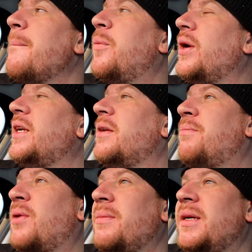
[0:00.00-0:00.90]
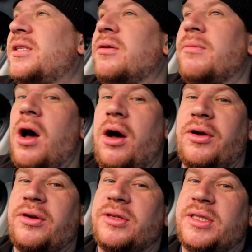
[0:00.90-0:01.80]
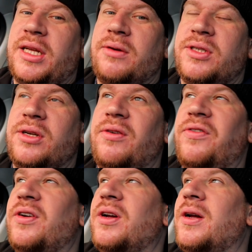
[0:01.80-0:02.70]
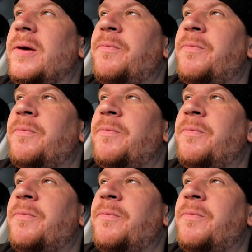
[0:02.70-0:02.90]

But he did bring me some argon C O two for,